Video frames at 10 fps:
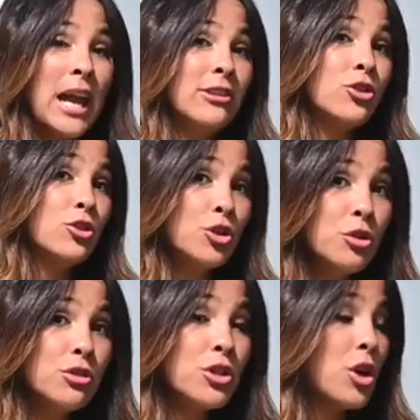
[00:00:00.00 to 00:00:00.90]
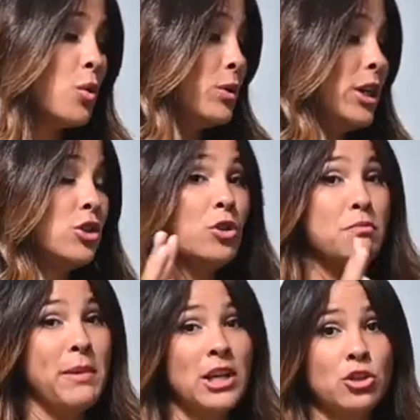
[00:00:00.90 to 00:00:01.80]
And to do so, we need
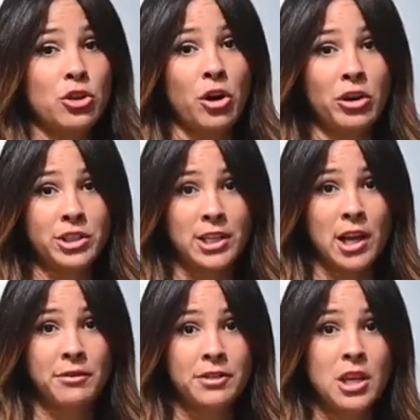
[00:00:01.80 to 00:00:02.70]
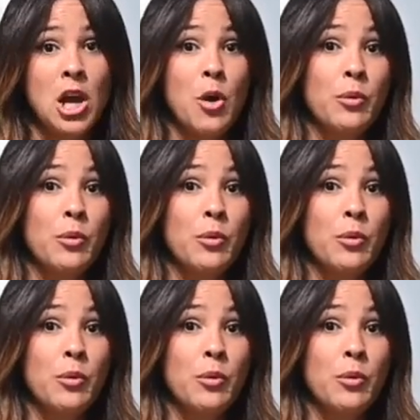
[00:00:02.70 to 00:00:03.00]
to measure ourselves.